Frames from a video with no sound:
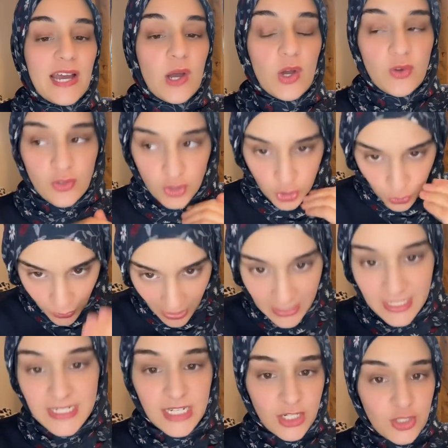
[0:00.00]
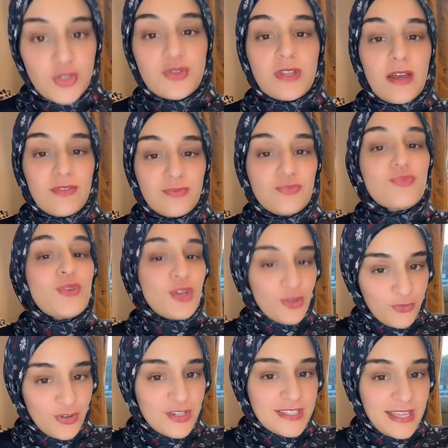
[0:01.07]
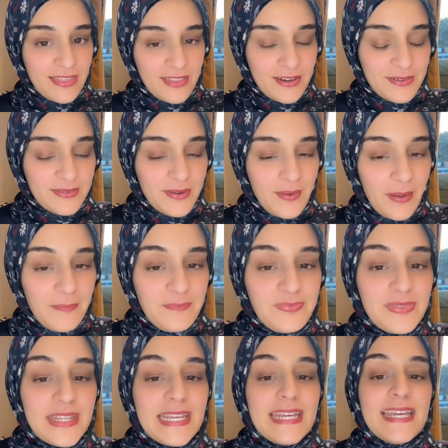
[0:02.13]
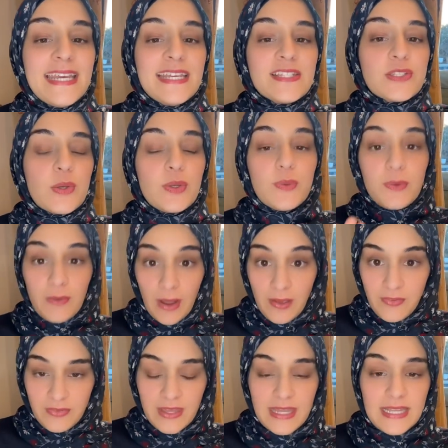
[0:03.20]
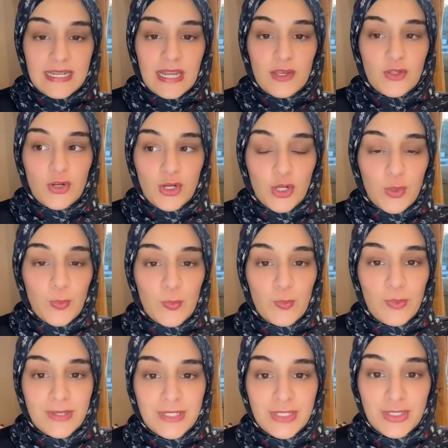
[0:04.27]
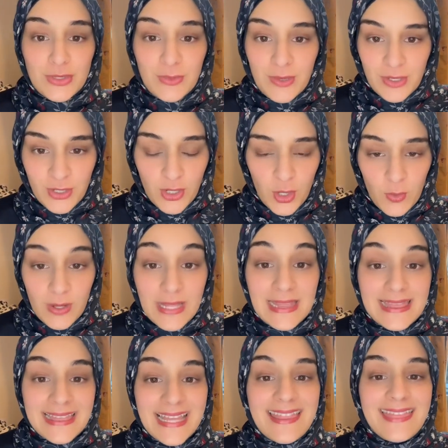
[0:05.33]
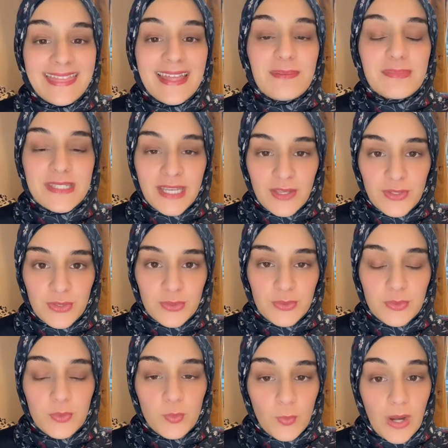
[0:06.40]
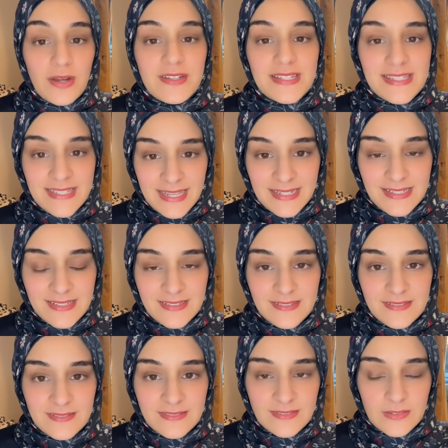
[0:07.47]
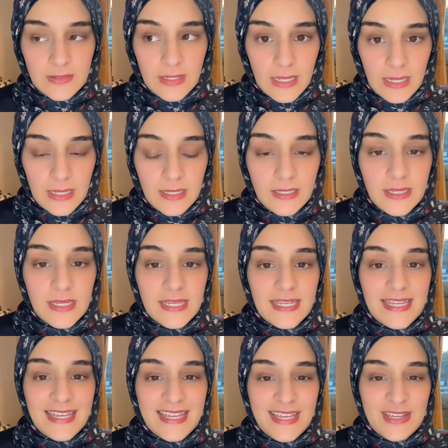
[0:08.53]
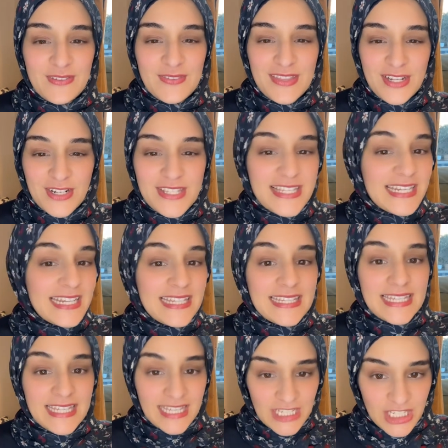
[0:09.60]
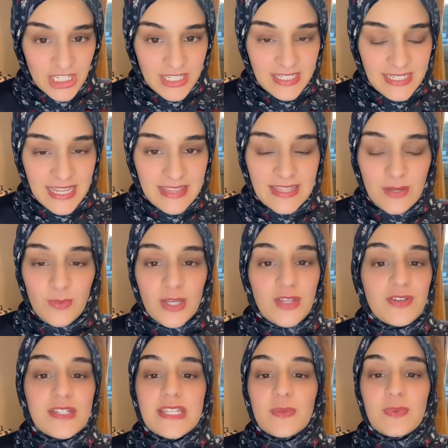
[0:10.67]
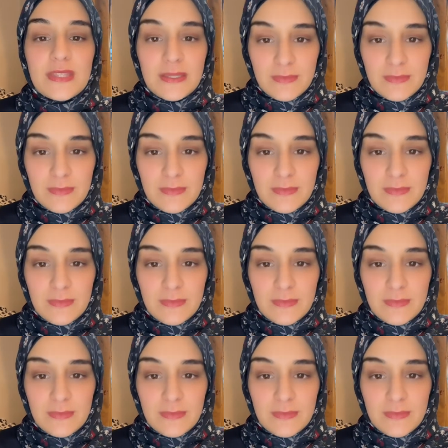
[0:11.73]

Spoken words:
try to take your shoes off when you first get there. Okay, so you arrive and now you don't know what to do, where to go. Let them tell you where to sit. Okay, if they're sitting in the kitchen and they want you to sit with them in the